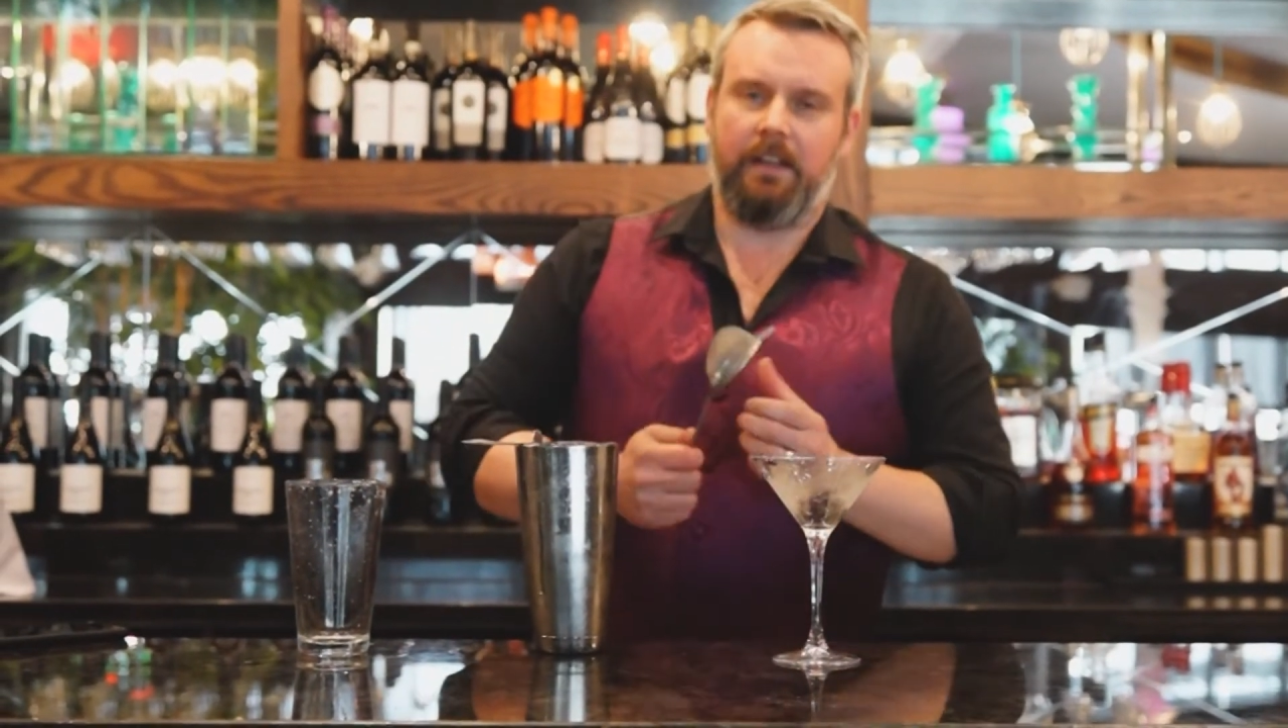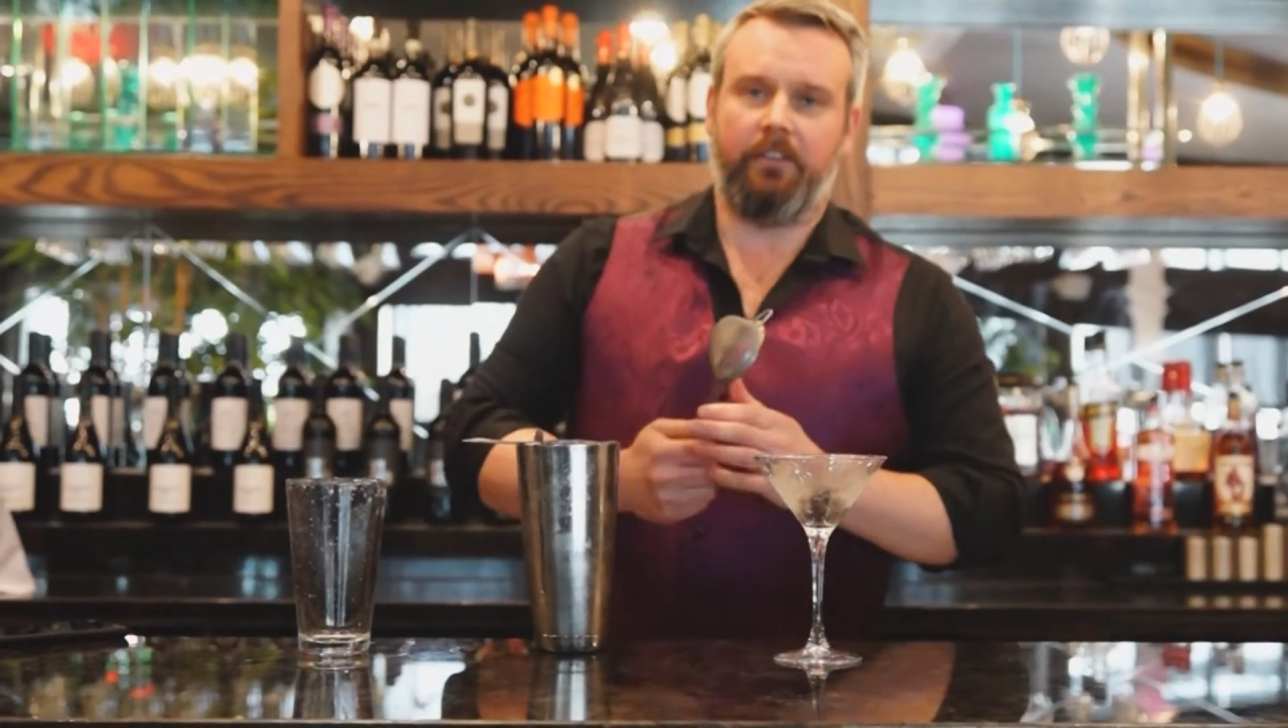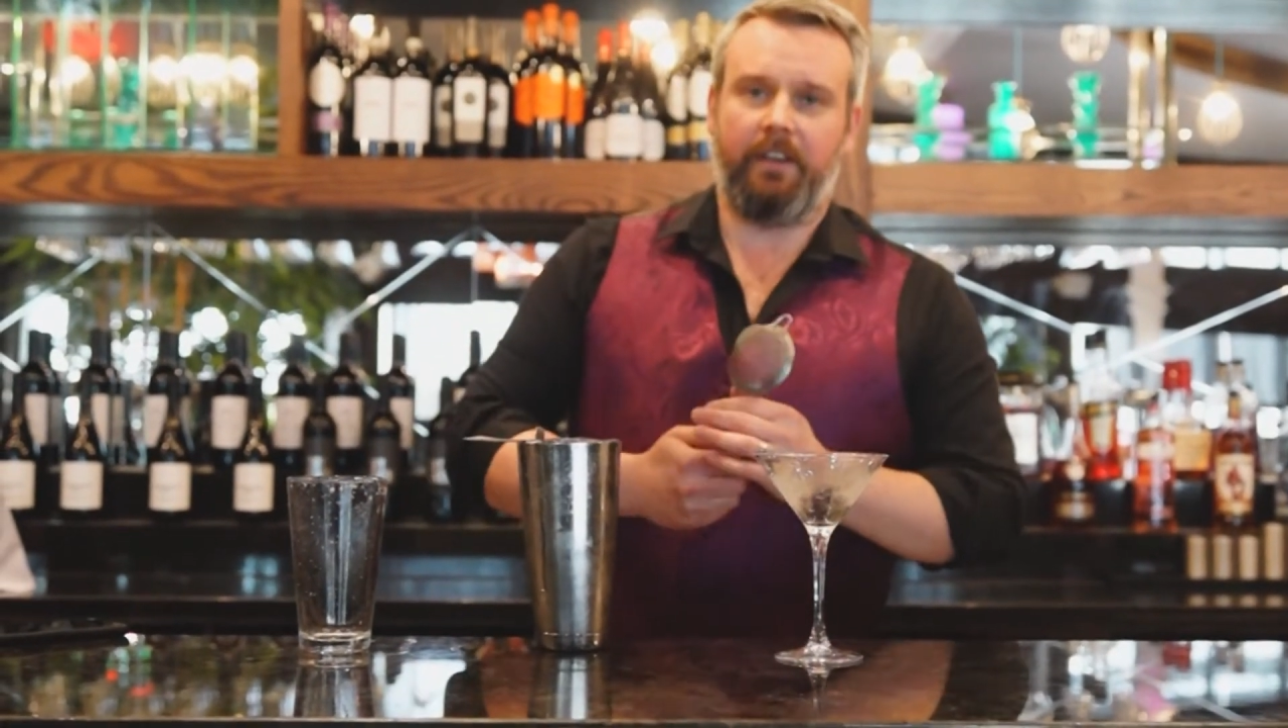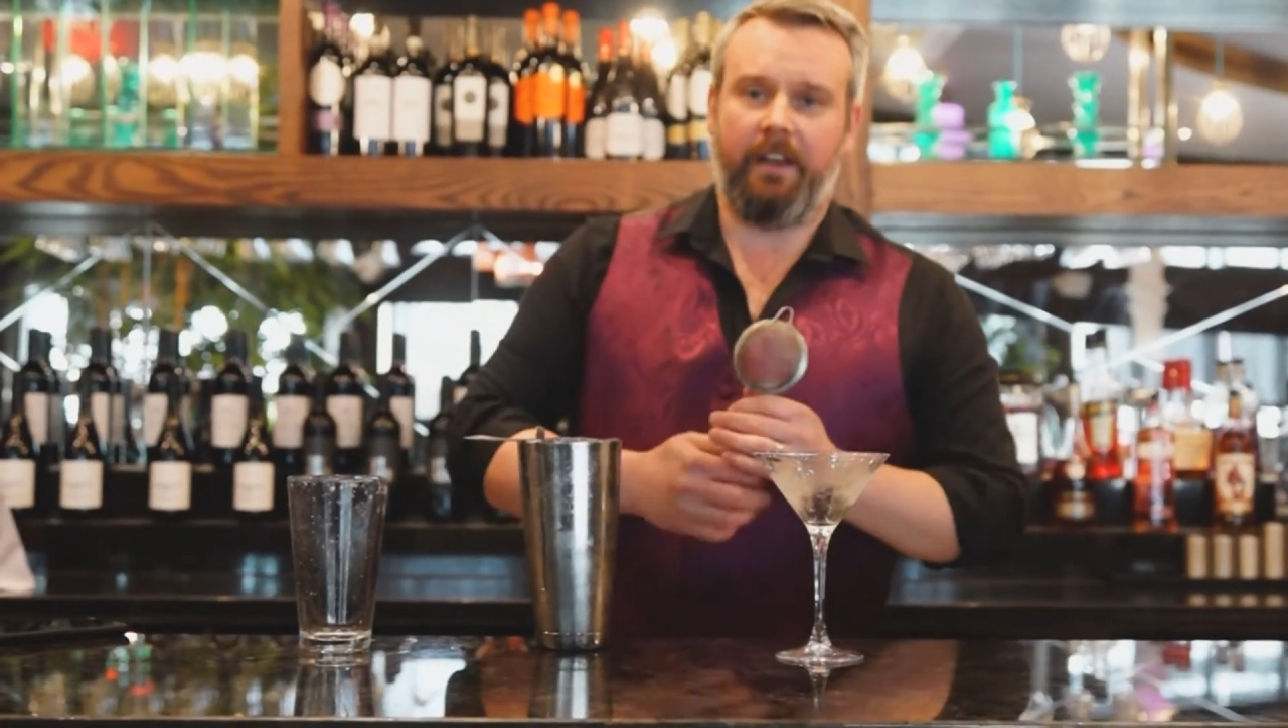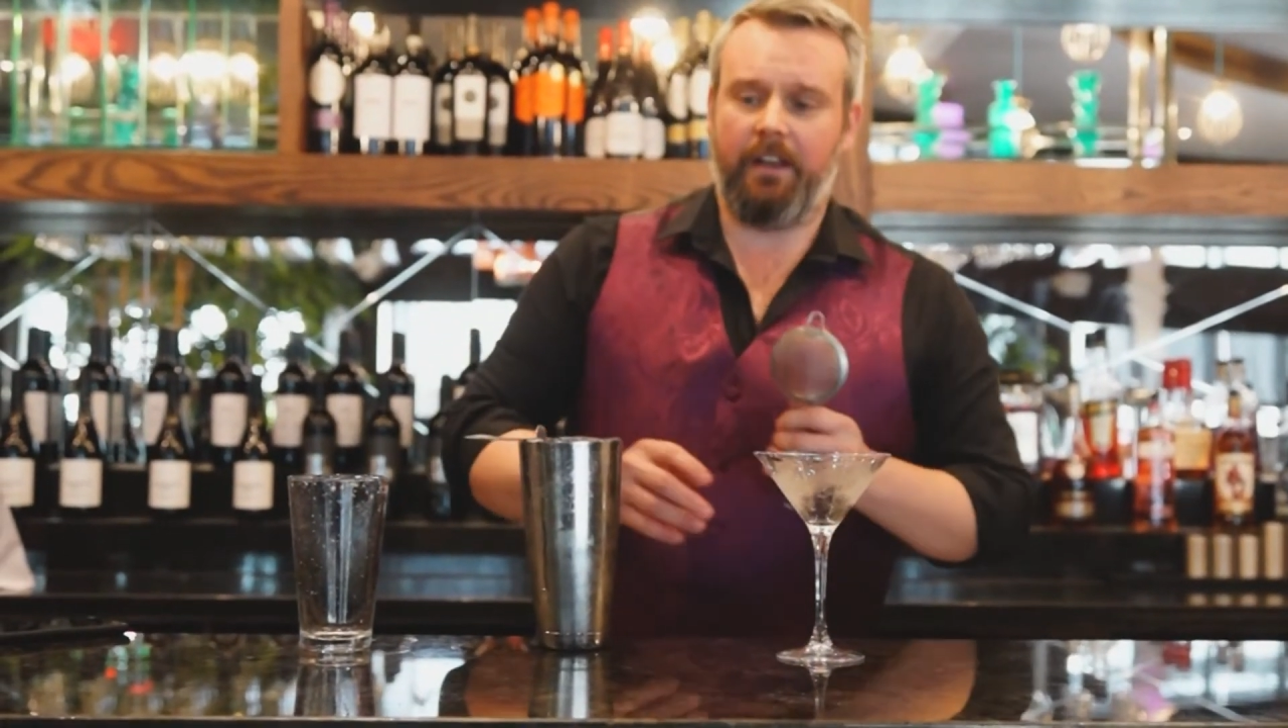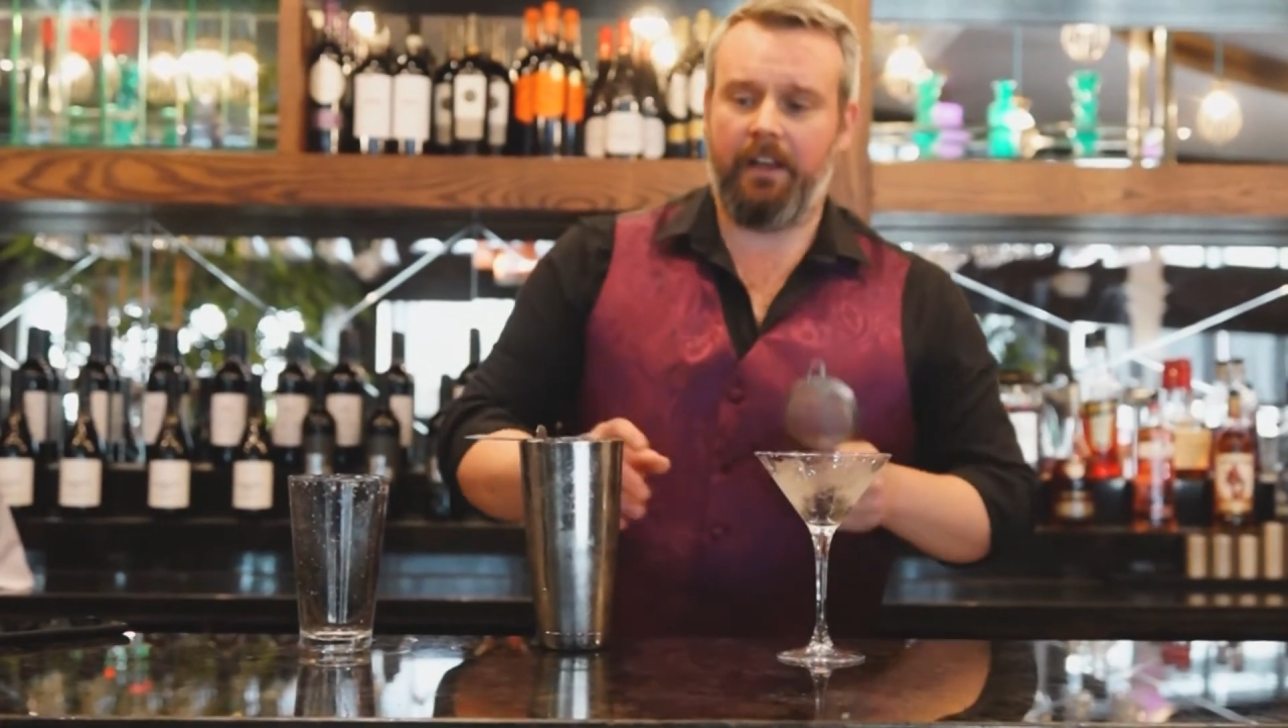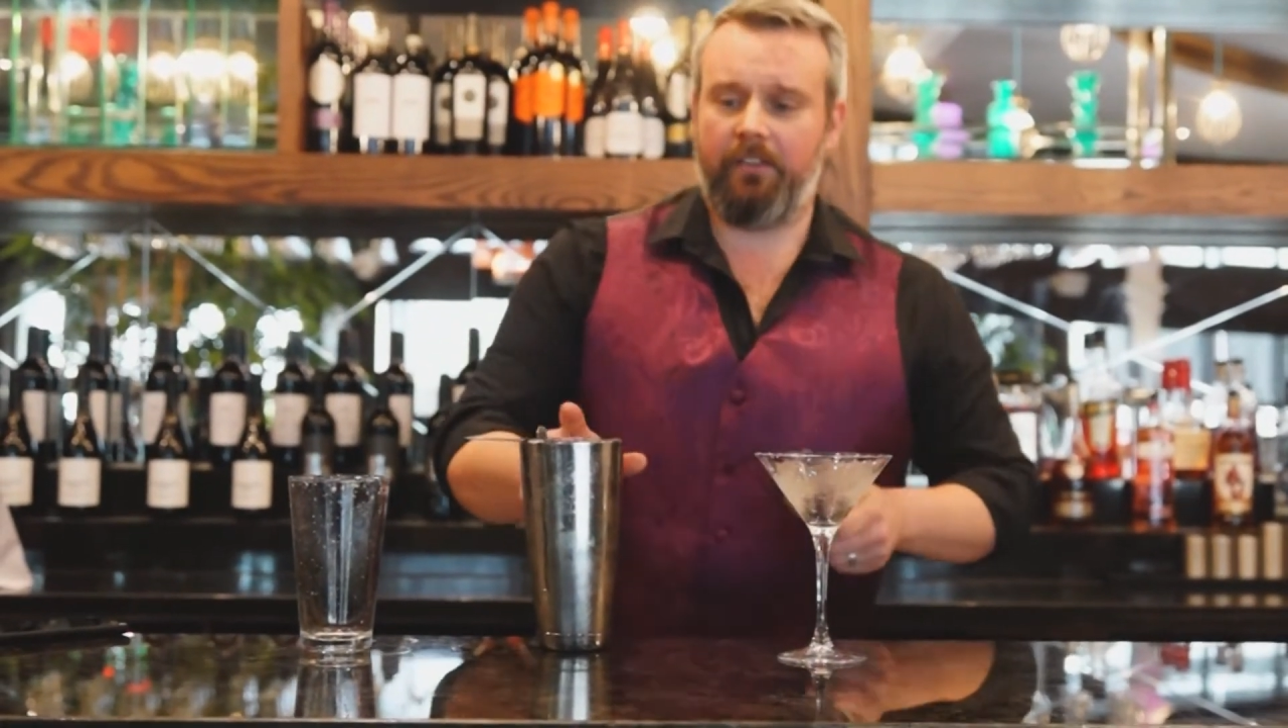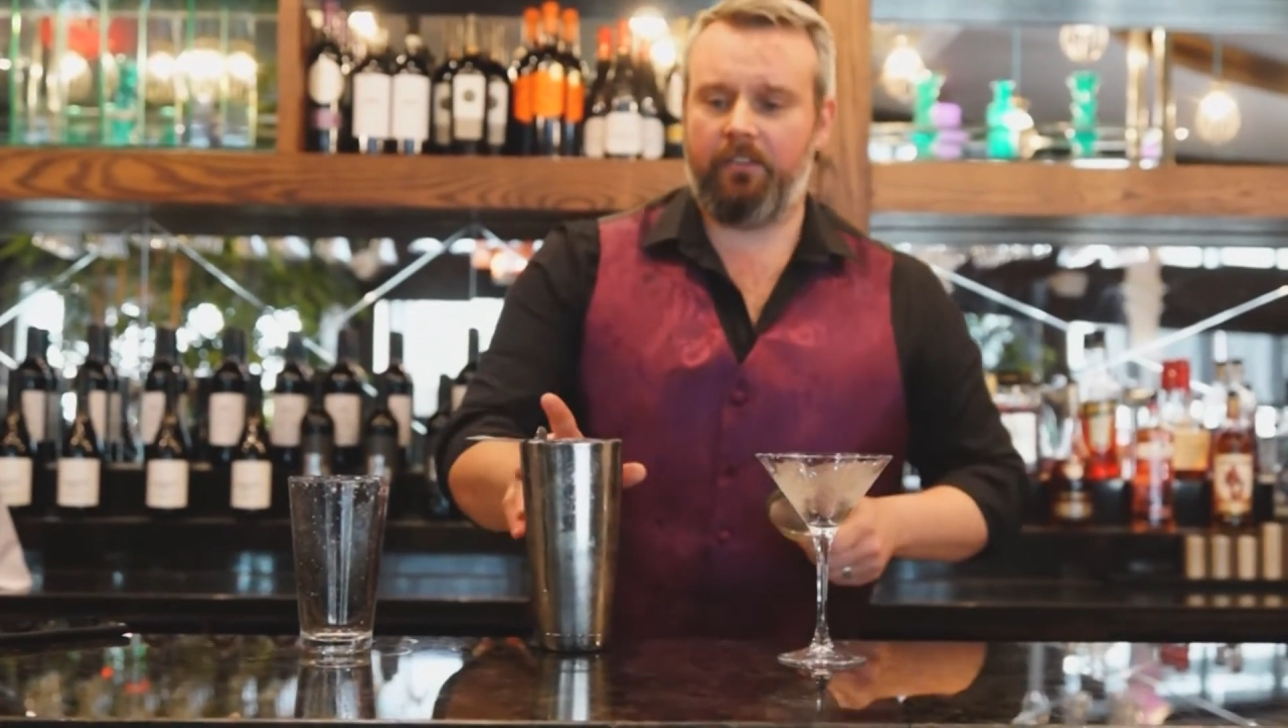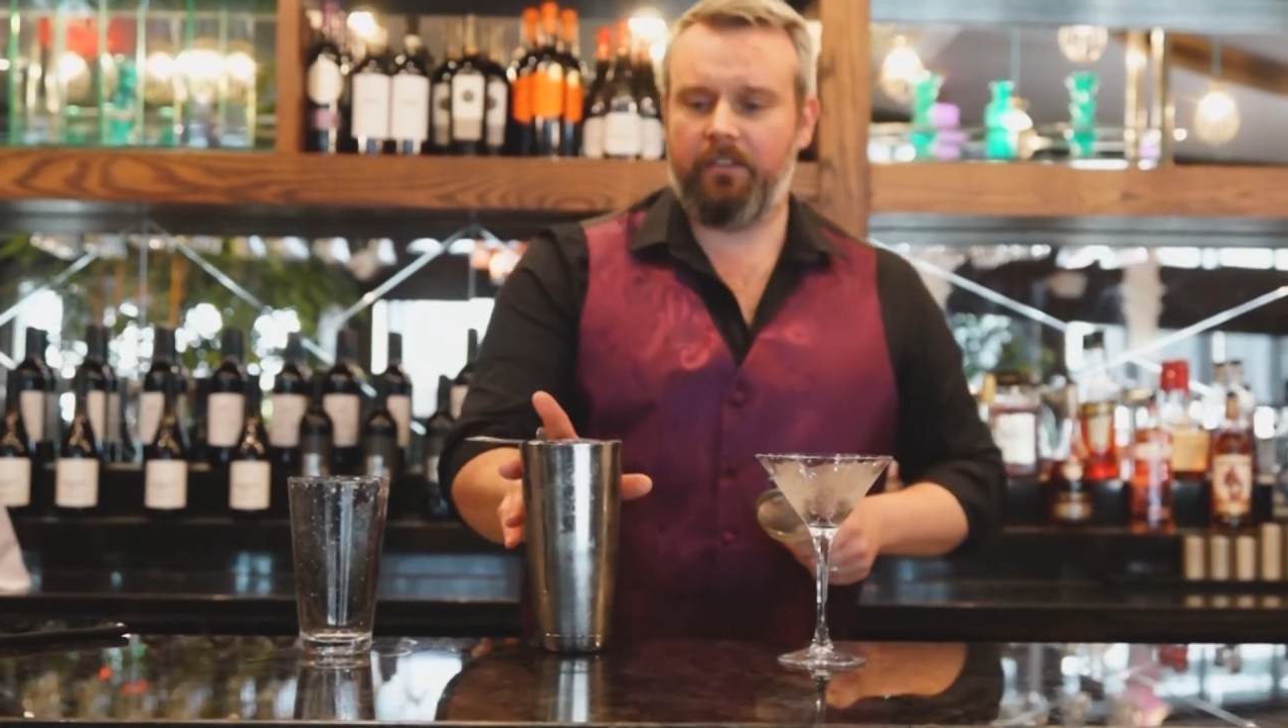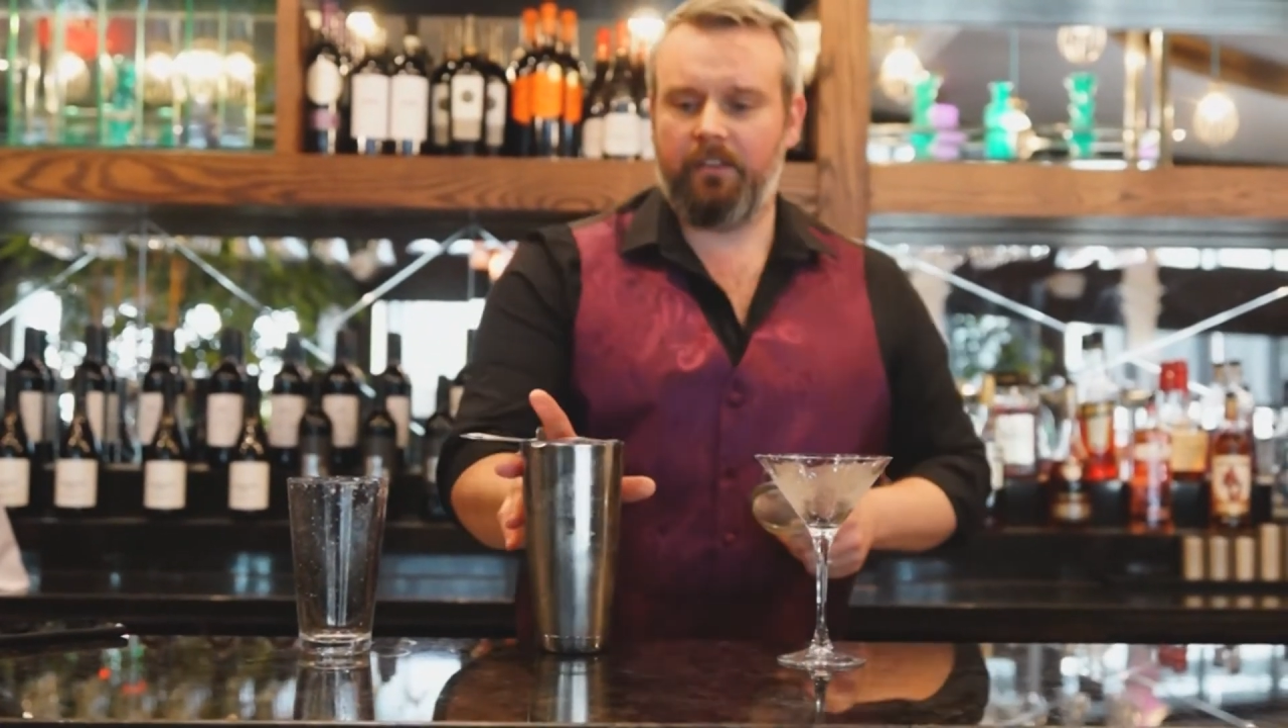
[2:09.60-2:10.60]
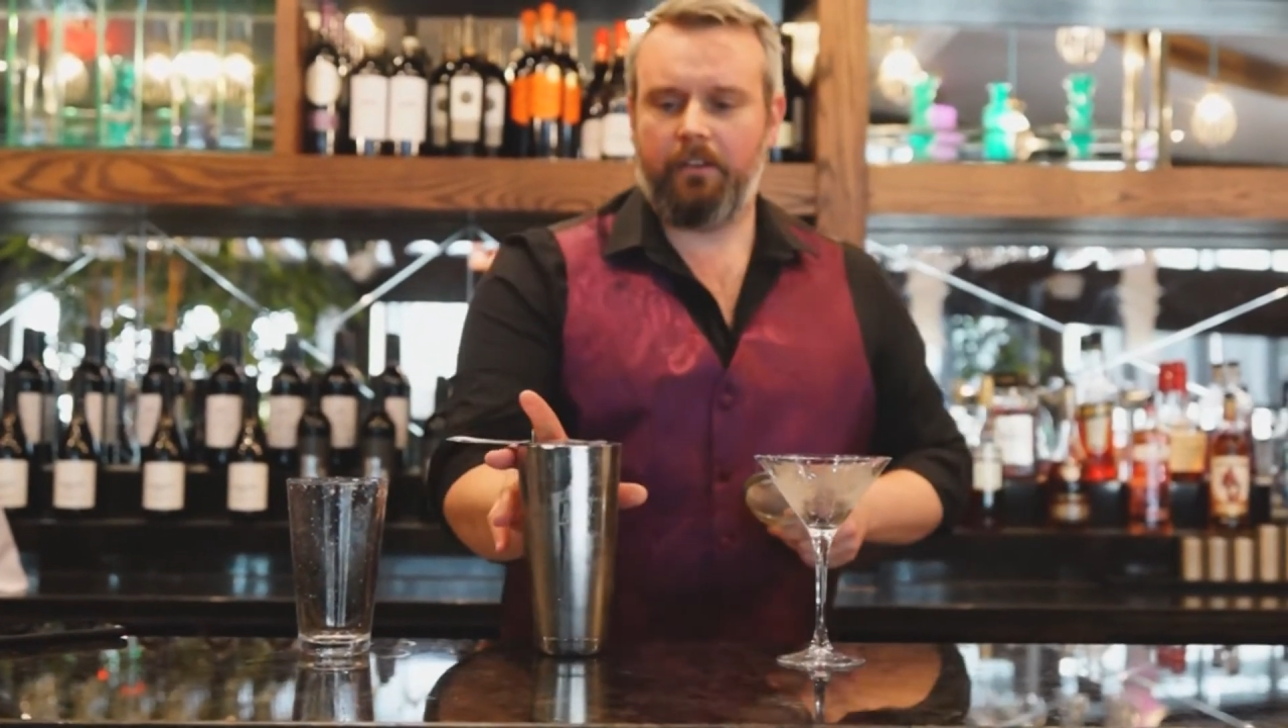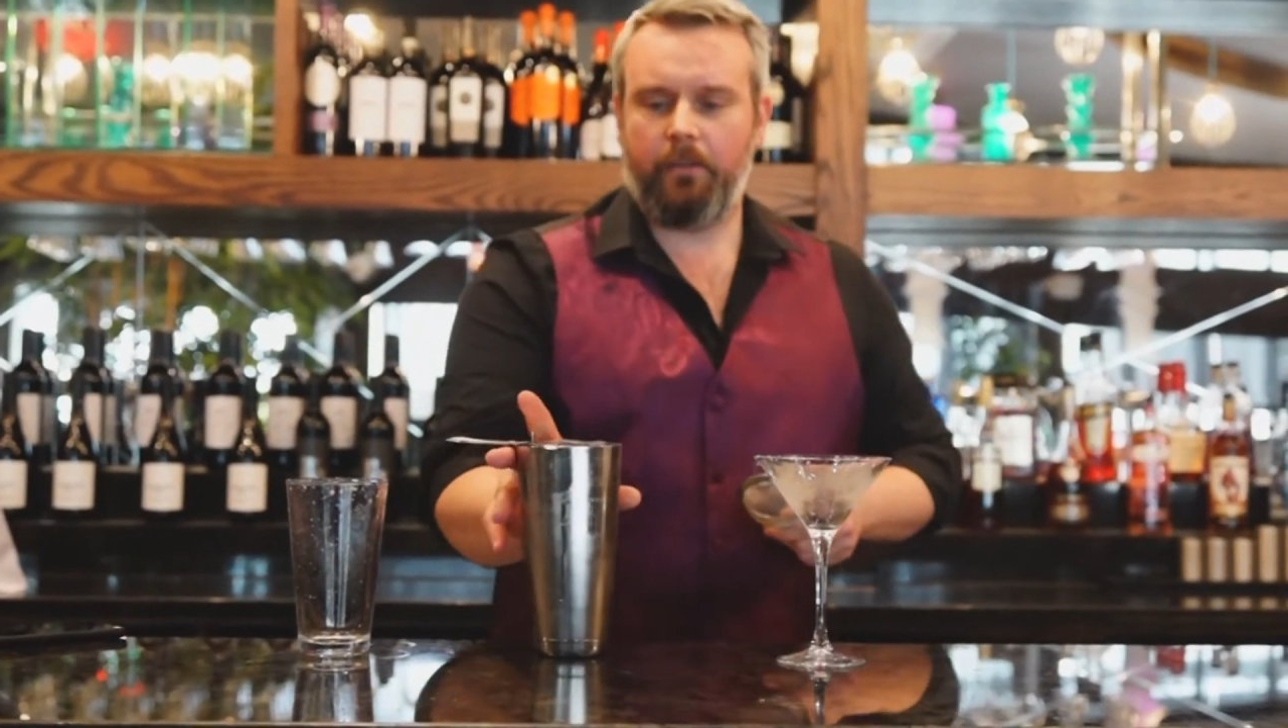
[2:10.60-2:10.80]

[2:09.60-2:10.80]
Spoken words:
and to get a nice